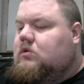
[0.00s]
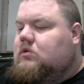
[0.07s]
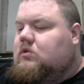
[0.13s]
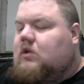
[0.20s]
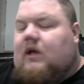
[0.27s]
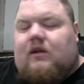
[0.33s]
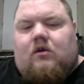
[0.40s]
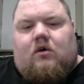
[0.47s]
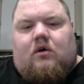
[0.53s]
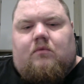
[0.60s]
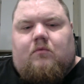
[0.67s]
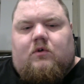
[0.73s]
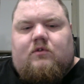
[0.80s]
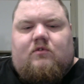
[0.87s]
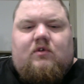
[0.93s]
light on
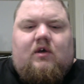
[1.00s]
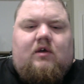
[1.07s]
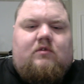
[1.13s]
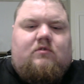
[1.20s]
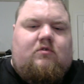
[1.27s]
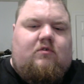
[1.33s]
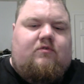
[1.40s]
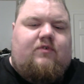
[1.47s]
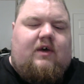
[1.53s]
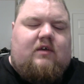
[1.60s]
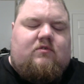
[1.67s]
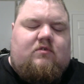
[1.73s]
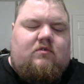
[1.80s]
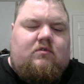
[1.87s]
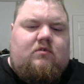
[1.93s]
one side, too
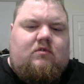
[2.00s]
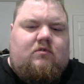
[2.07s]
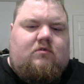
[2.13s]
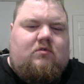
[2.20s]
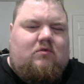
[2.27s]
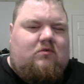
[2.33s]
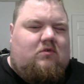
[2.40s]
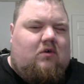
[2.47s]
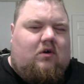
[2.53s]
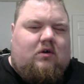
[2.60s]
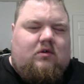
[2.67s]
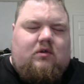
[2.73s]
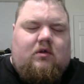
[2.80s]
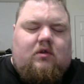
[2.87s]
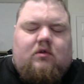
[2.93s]
fast, too dark
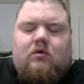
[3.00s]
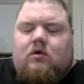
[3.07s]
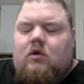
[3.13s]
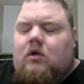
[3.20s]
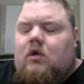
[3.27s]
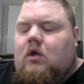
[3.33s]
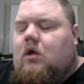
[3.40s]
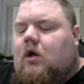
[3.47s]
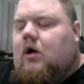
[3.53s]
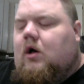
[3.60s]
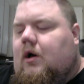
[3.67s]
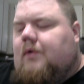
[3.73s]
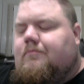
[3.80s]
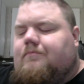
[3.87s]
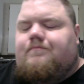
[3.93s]
on the other.
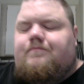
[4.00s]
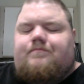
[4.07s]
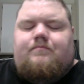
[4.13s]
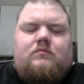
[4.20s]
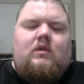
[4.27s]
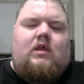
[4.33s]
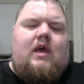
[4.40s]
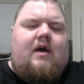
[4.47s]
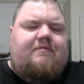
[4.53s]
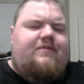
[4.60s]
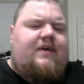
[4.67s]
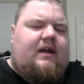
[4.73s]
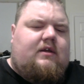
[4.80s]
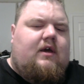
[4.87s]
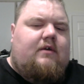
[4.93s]
Um, yeah,
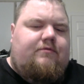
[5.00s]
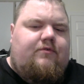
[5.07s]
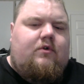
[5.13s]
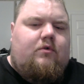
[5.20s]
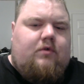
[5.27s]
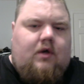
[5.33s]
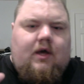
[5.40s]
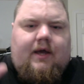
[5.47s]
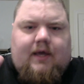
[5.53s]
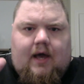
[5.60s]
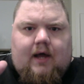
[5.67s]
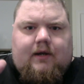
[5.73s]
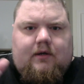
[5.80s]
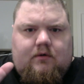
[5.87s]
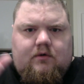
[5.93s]
fat guy food. I
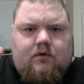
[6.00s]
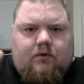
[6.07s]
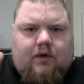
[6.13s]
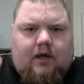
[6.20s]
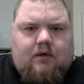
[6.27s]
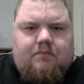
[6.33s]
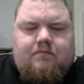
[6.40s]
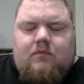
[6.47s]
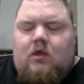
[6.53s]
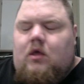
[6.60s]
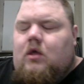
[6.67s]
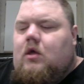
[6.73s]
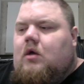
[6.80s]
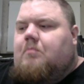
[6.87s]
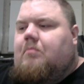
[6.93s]
got it. Okay,
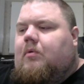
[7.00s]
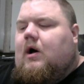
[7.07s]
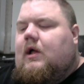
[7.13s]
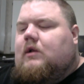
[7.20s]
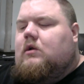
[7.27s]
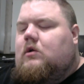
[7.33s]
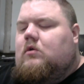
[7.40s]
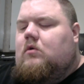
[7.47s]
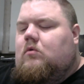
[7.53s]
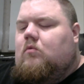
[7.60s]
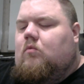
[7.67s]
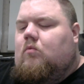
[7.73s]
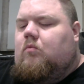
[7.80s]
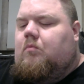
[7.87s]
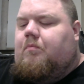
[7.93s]
but
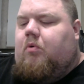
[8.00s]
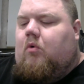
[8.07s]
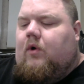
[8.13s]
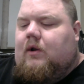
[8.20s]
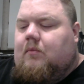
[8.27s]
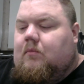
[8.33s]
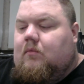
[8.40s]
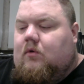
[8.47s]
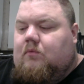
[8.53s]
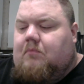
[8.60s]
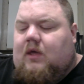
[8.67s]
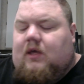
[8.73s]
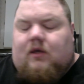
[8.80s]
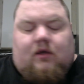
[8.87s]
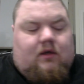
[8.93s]
point I'm
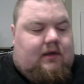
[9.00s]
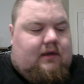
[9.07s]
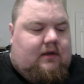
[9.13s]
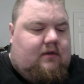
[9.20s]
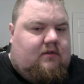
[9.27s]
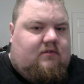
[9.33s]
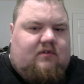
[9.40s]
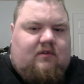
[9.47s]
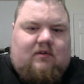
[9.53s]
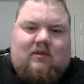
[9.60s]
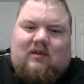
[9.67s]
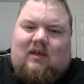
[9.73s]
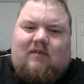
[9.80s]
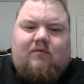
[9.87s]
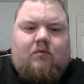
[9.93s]
making is
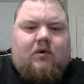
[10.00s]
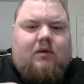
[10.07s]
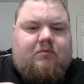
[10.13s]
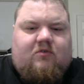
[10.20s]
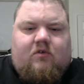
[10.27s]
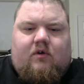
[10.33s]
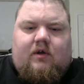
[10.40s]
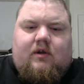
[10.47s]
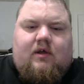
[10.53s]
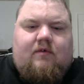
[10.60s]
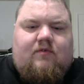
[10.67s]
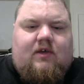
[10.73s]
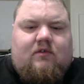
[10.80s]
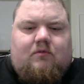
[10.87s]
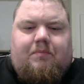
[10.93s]
even when I'm starting an
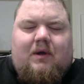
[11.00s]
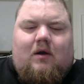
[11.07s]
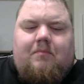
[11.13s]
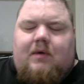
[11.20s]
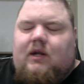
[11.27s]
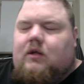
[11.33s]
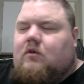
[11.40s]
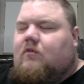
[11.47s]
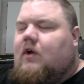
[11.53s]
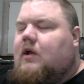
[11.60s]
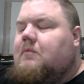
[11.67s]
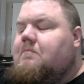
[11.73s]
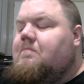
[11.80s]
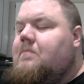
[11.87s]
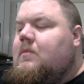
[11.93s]
IV as a paramedic,
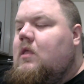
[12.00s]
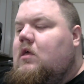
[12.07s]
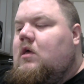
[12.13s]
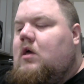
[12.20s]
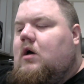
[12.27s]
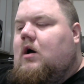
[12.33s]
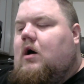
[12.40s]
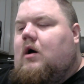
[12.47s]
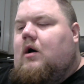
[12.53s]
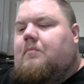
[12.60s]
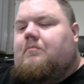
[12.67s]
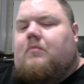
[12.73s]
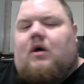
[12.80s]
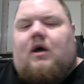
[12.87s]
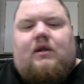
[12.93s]
right?
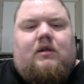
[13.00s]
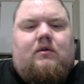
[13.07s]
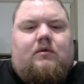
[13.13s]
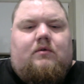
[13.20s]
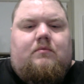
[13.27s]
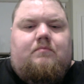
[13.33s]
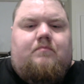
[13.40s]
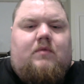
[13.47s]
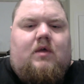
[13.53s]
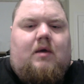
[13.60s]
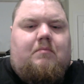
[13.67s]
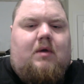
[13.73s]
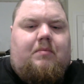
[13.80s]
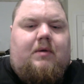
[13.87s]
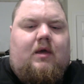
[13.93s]
I didn't. I
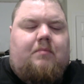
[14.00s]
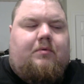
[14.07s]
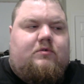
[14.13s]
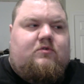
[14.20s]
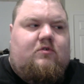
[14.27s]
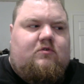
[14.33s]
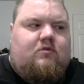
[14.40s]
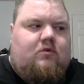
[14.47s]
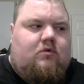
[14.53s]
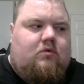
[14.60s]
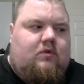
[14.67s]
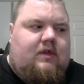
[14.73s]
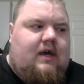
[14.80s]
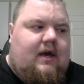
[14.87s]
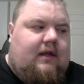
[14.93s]
may be able to do
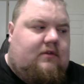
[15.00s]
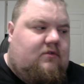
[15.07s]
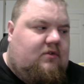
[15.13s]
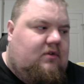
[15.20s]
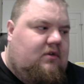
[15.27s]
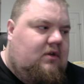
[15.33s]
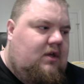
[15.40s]
that